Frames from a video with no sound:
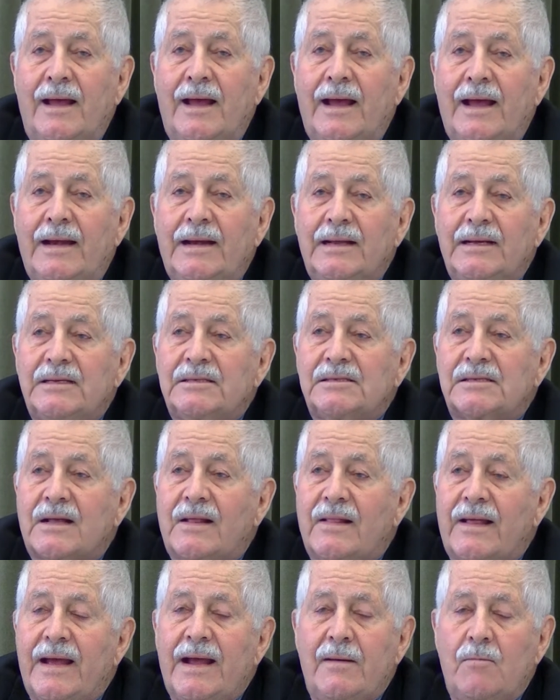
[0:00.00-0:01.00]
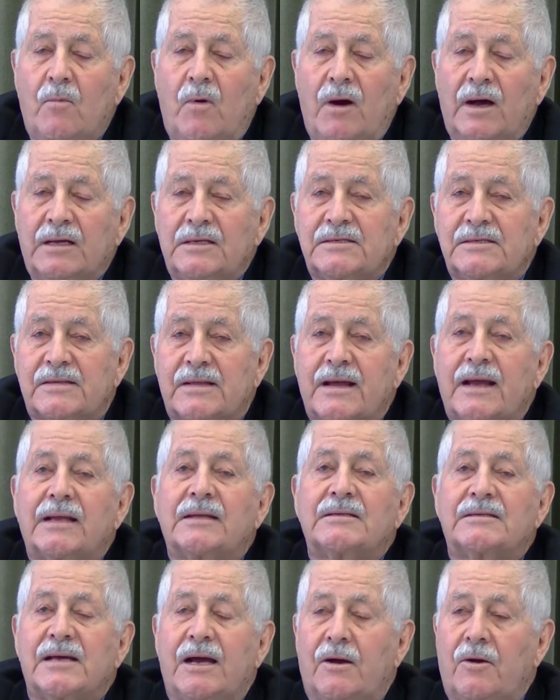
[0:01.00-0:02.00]
And his claim was
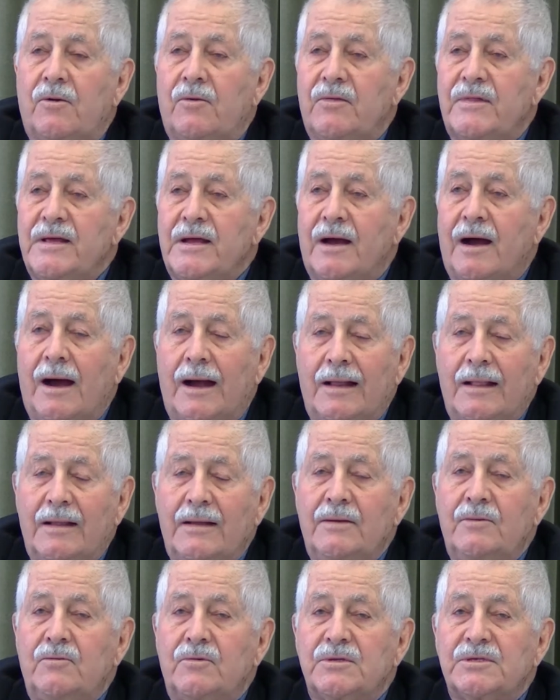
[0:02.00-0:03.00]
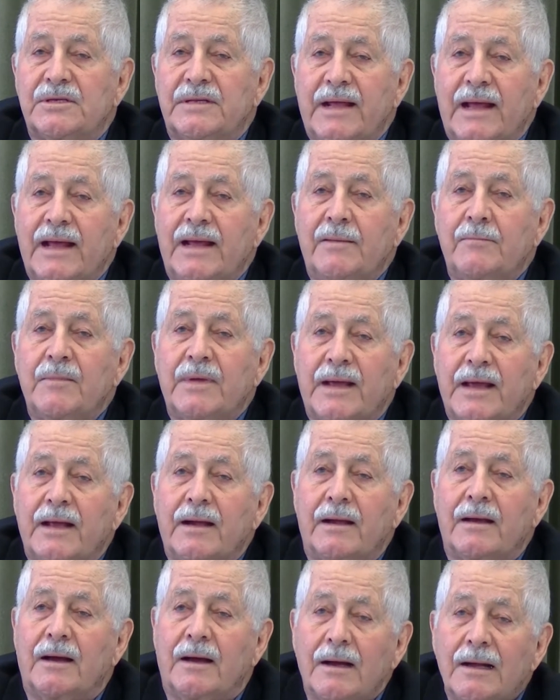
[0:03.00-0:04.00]
that's how the island was named
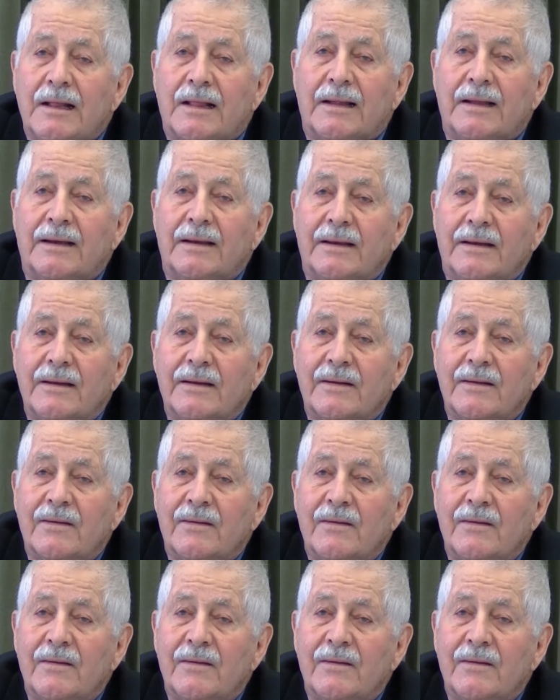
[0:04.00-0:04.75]
Genn Island.